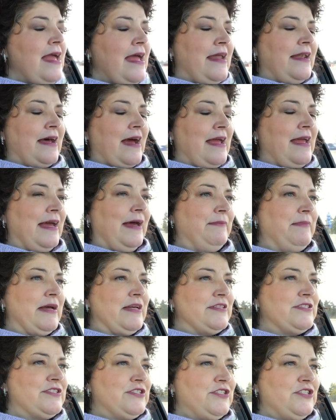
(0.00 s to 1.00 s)
And I am
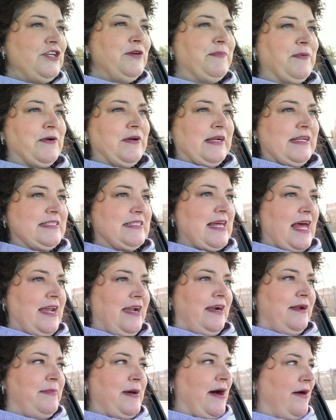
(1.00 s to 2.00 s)
super
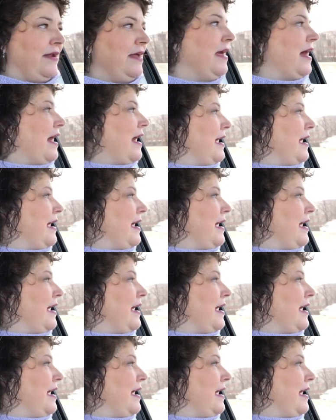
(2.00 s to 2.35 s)
excited about it.